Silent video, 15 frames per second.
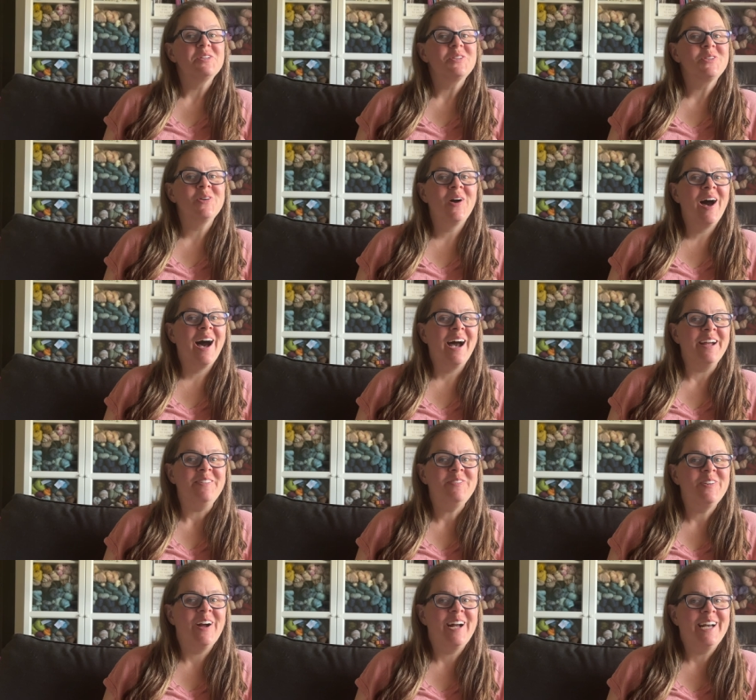So hi
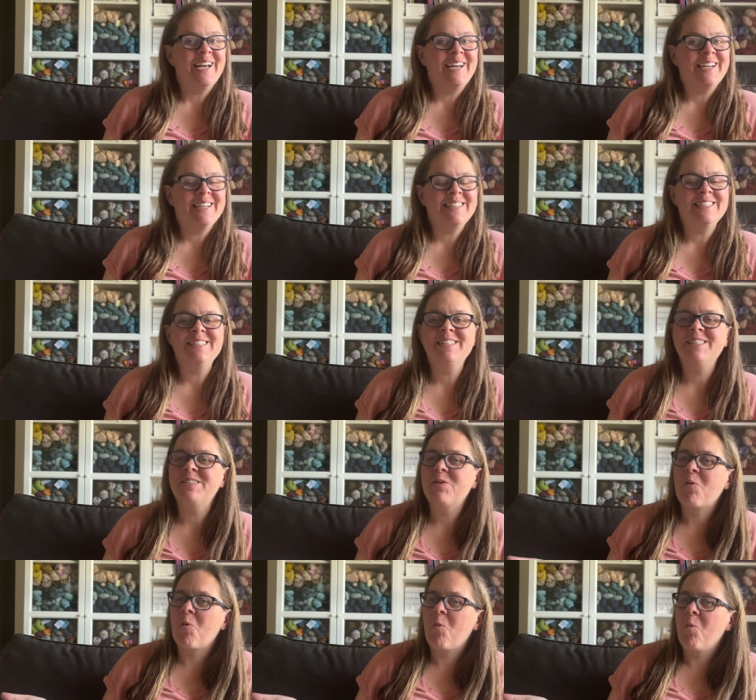friends,
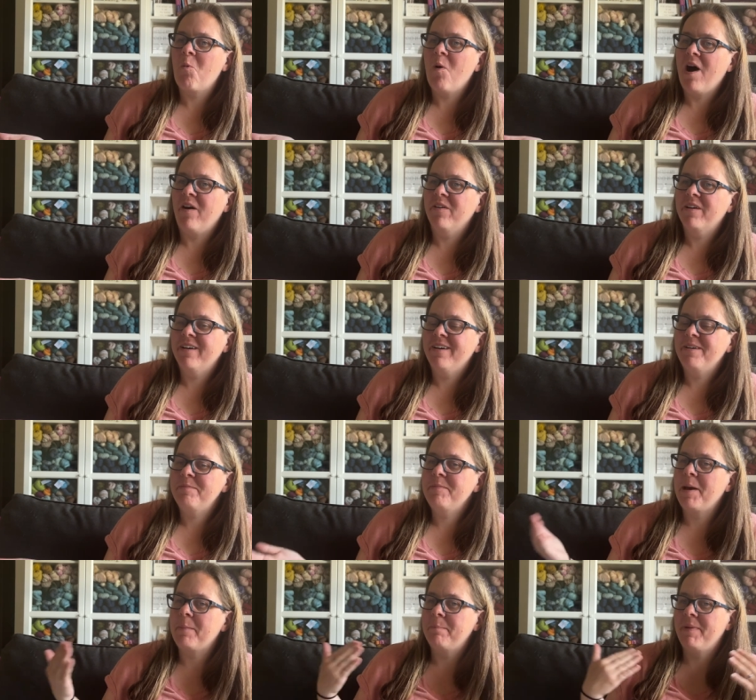
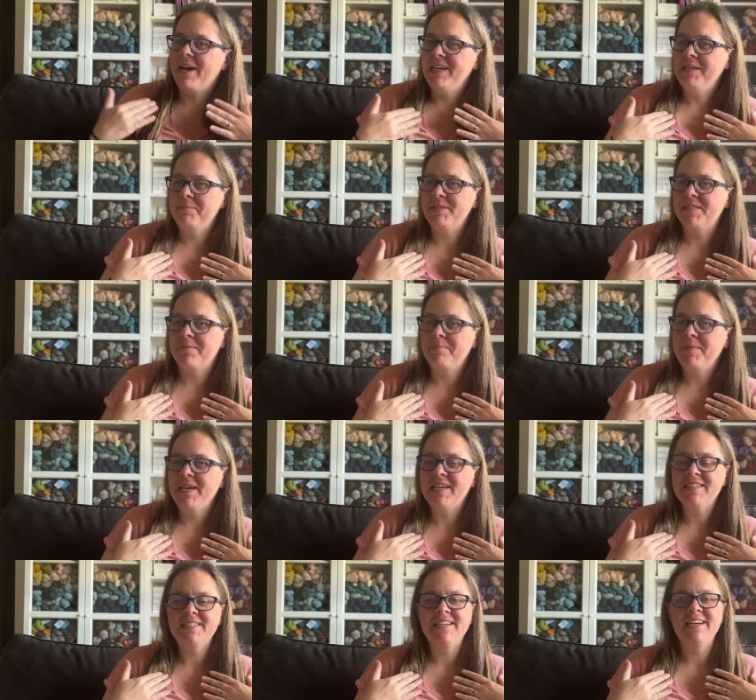welcome. My name is
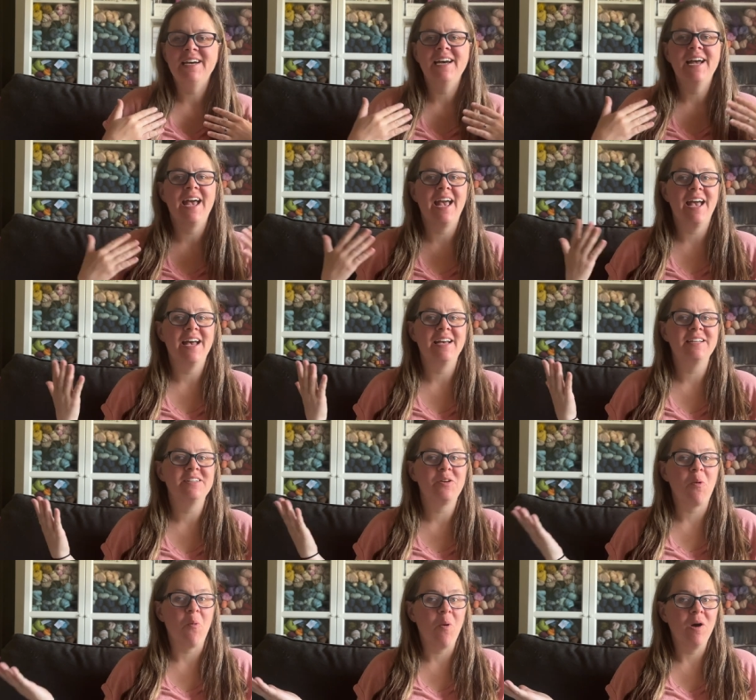Amanda, and
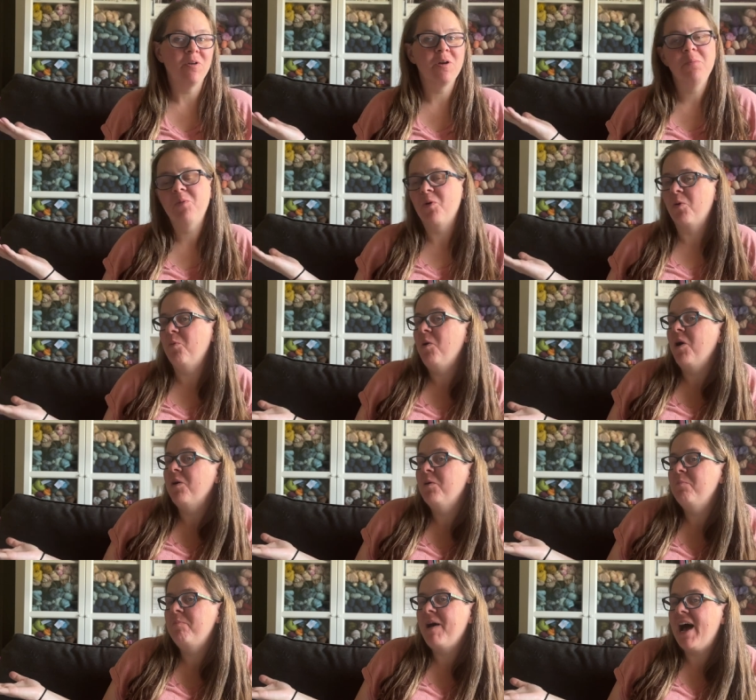welcome or
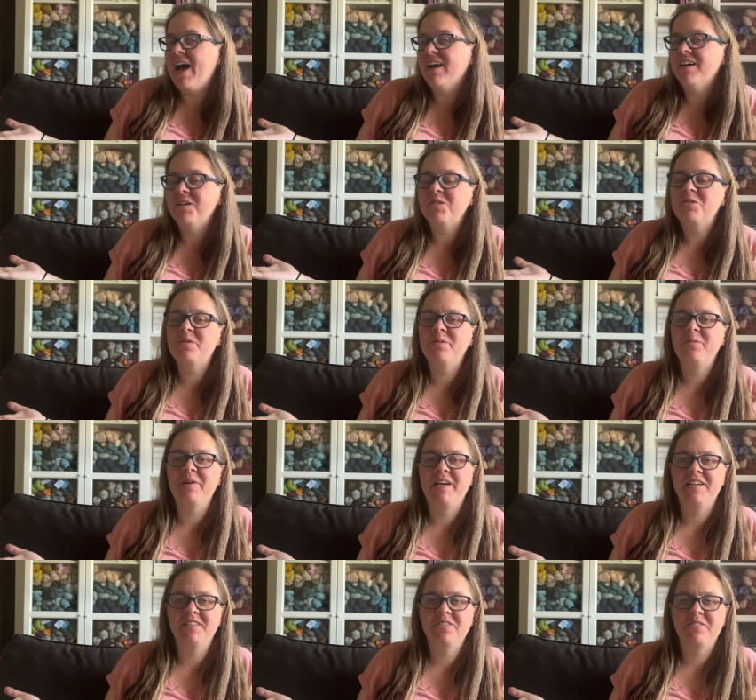welcome back to
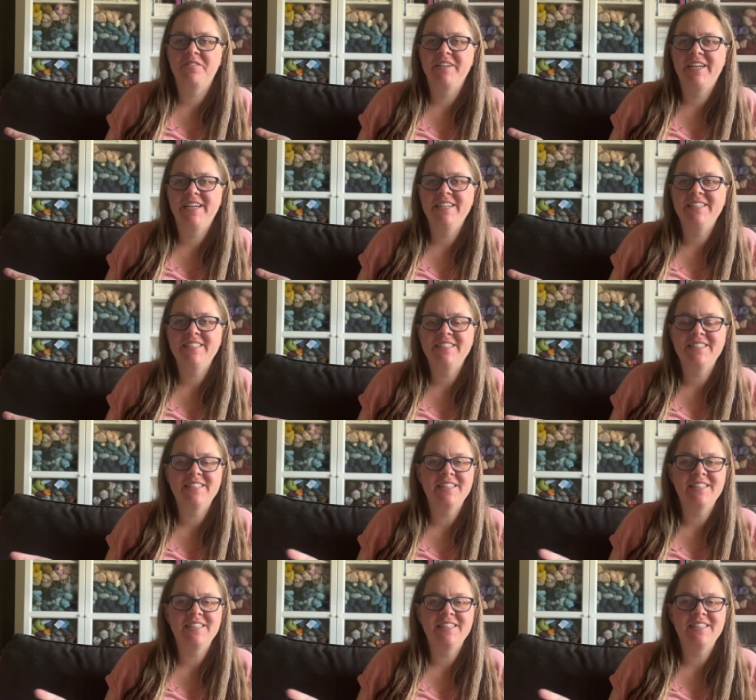Ace Creates.